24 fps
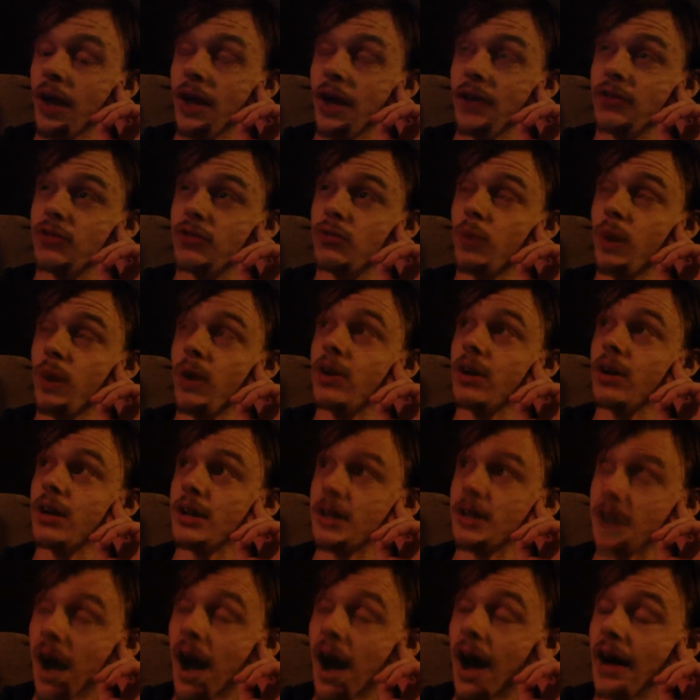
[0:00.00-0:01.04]
I swear to
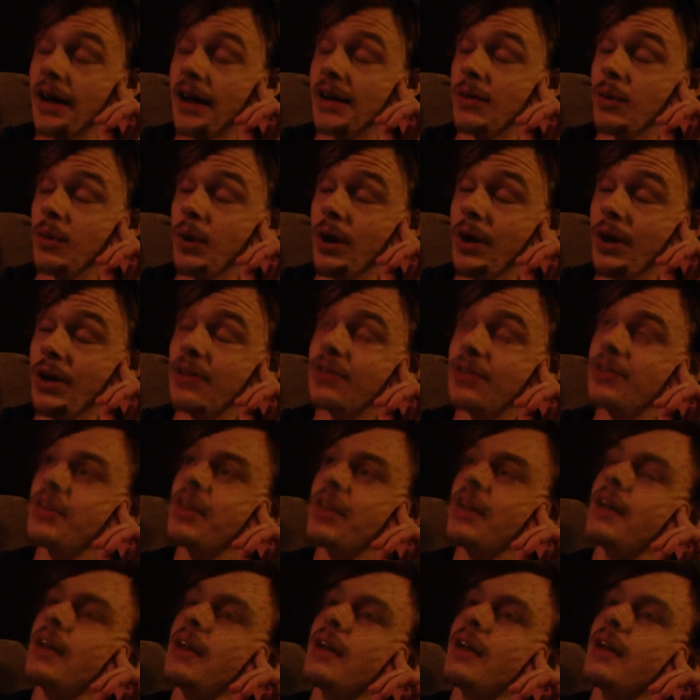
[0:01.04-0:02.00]
God it was.